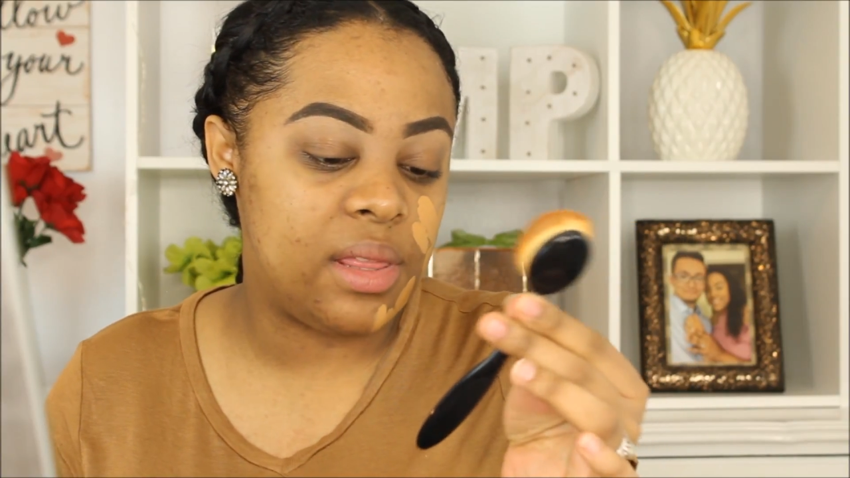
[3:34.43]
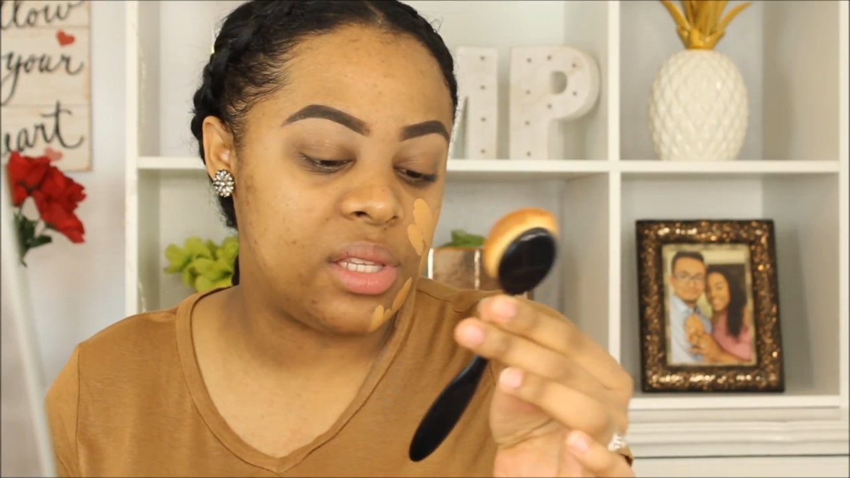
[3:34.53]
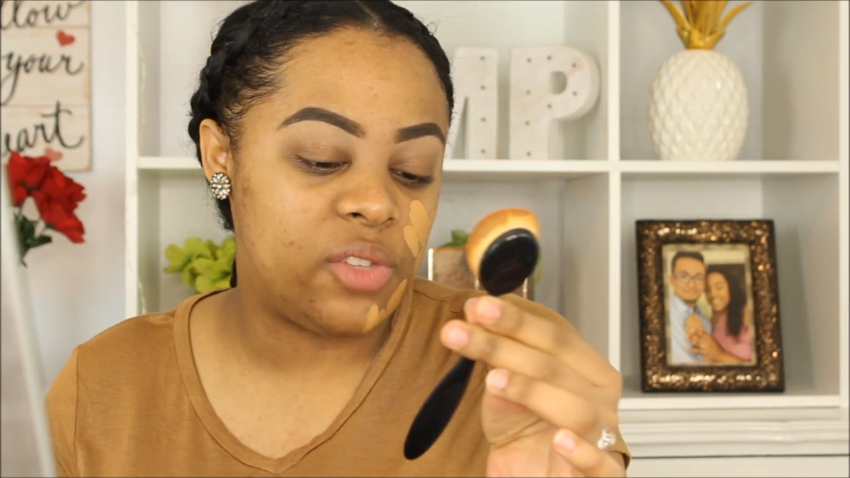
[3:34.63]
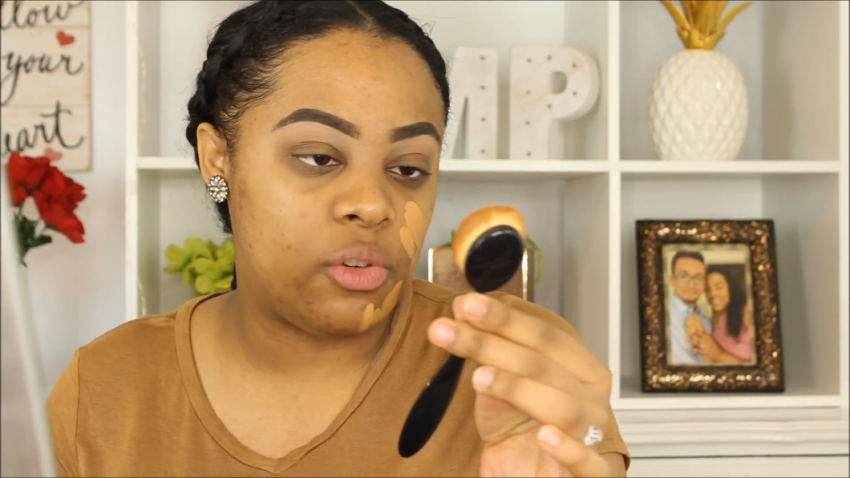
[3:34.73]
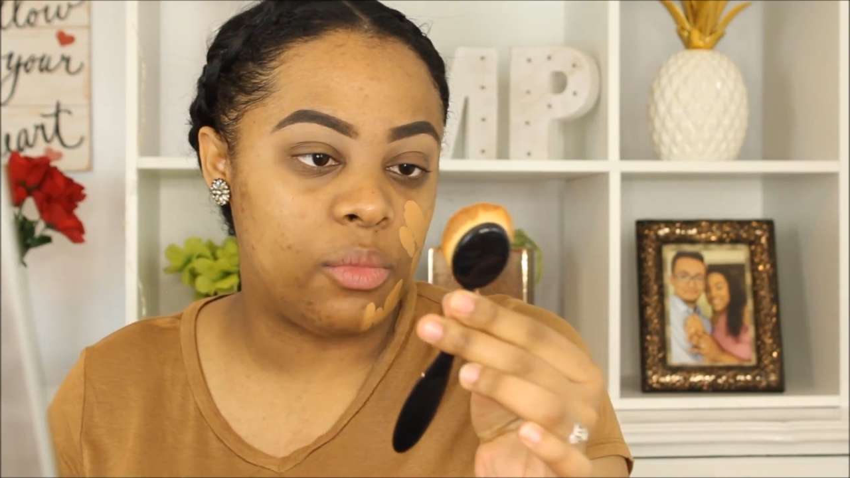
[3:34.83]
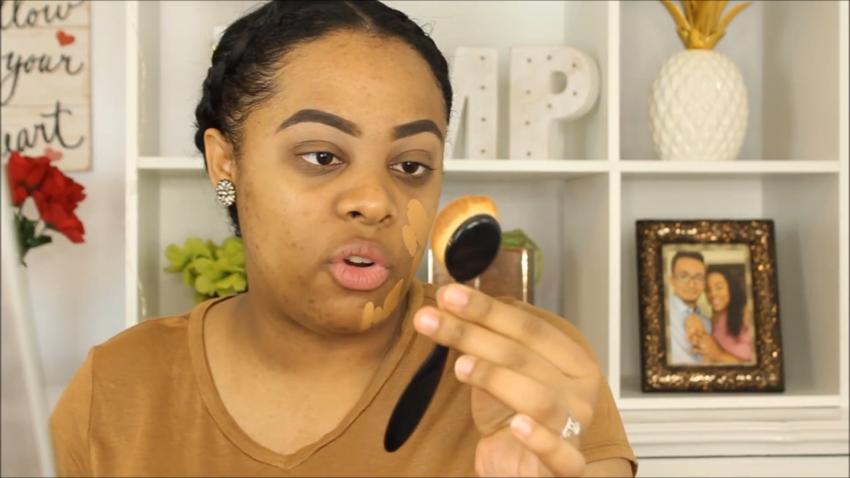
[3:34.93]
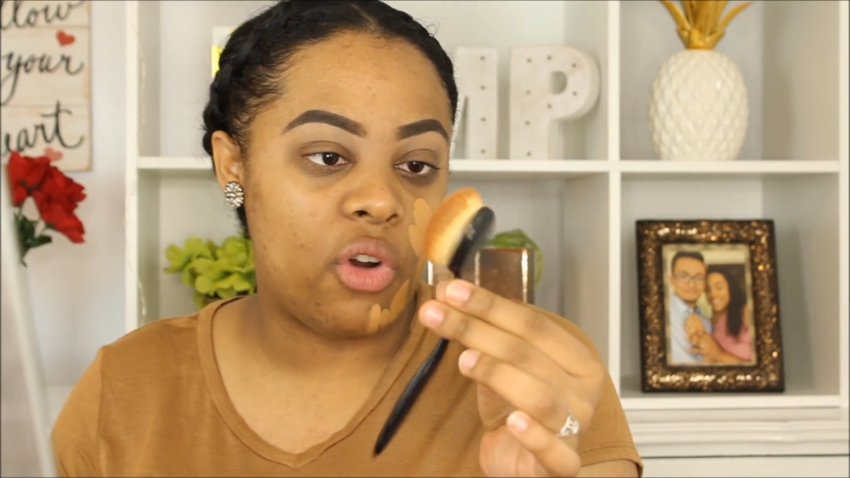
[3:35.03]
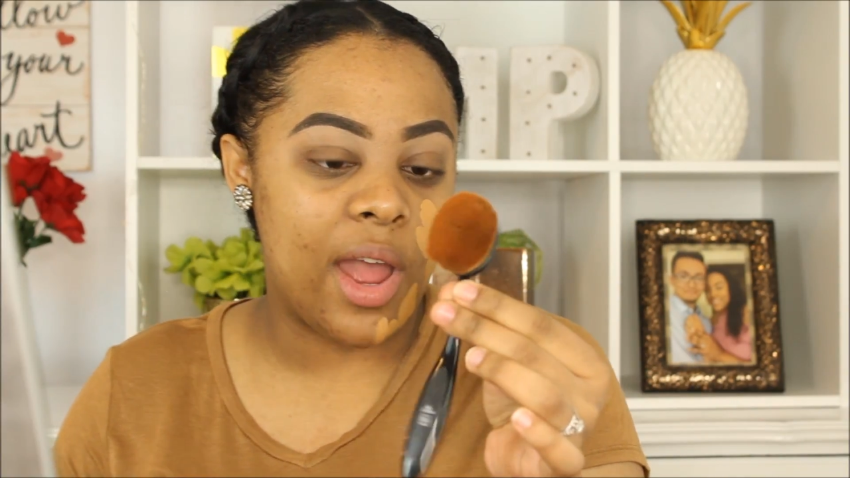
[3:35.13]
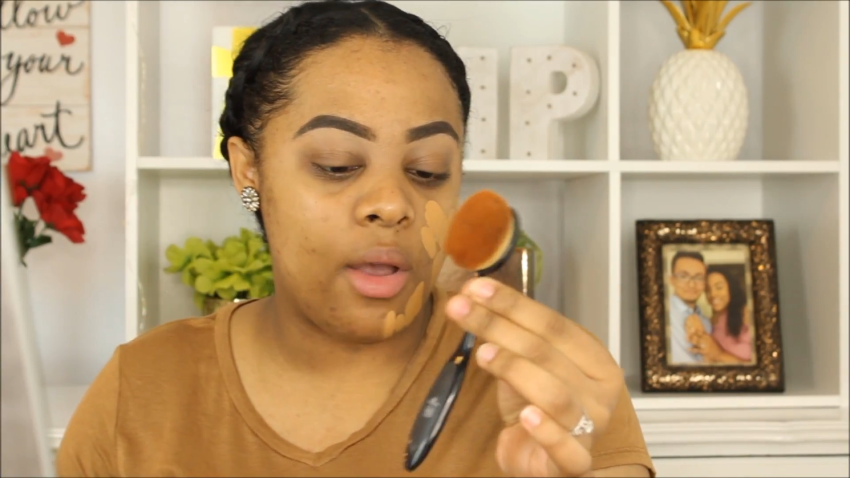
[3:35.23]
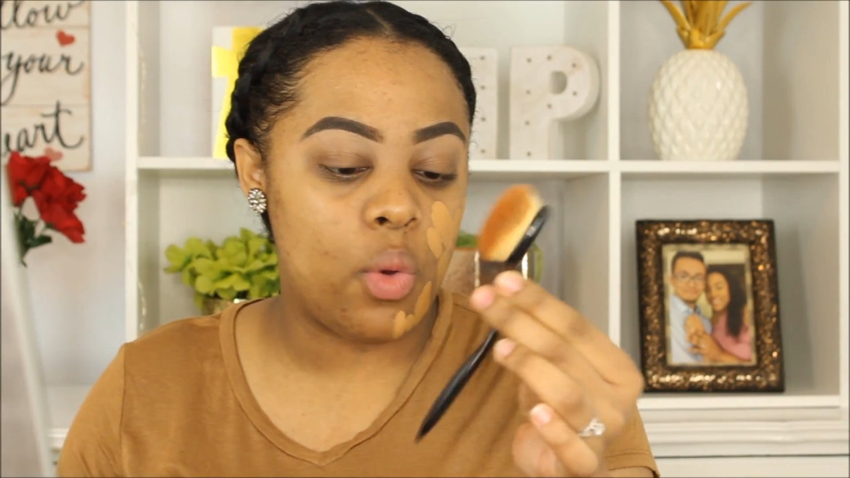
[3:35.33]
and this is from
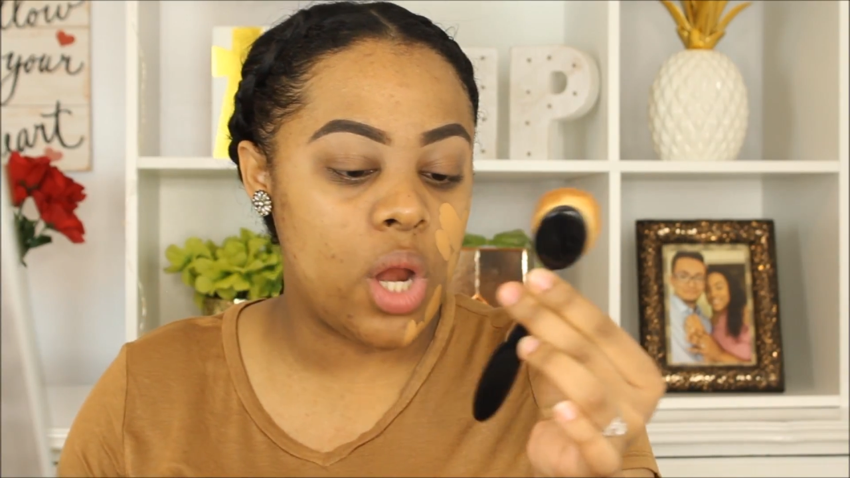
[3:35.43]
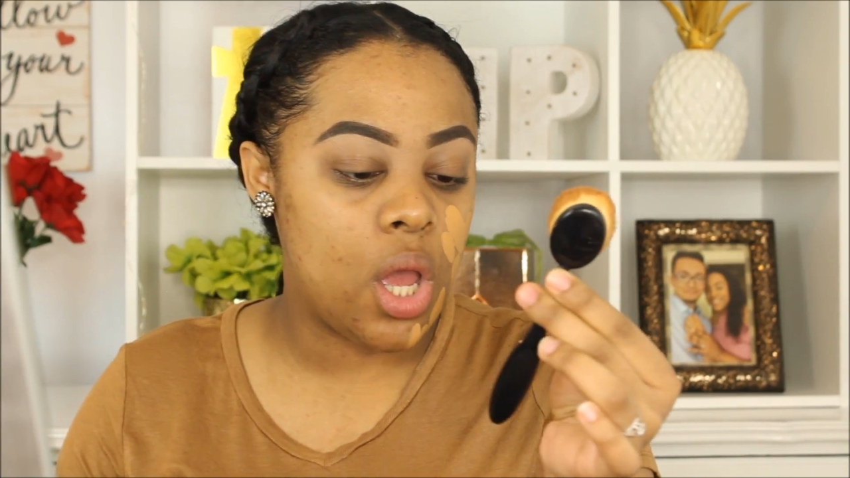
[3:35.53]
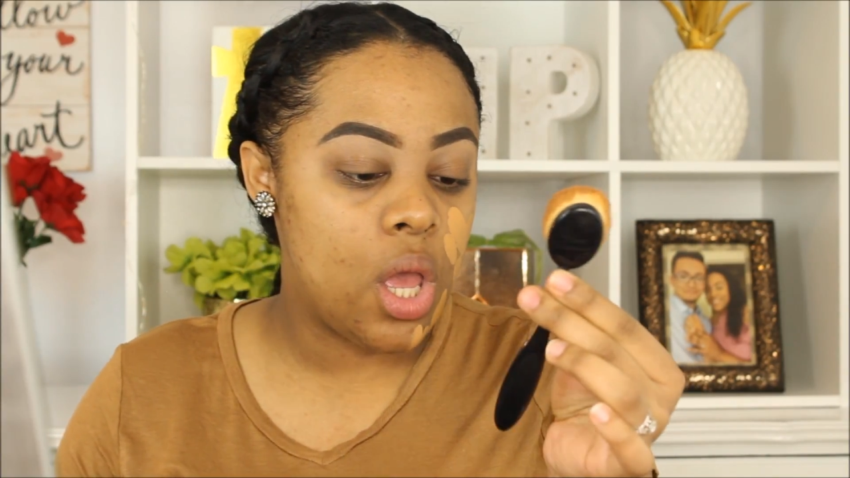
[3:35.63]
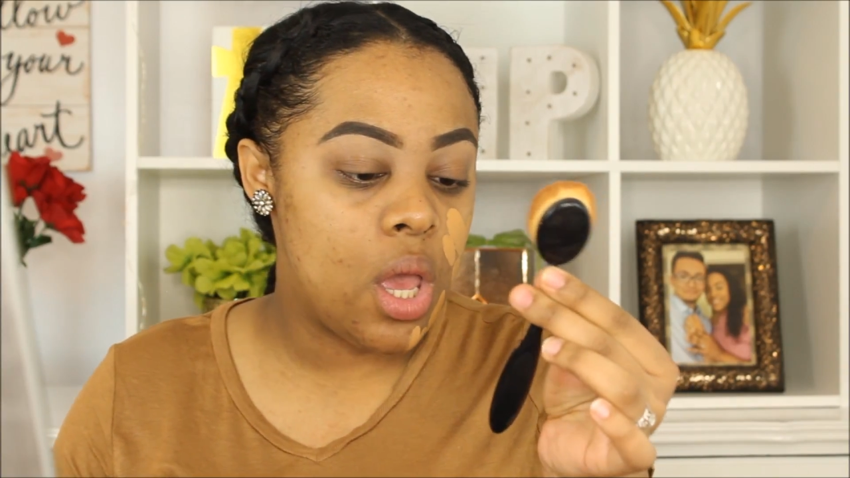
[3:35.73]
Crown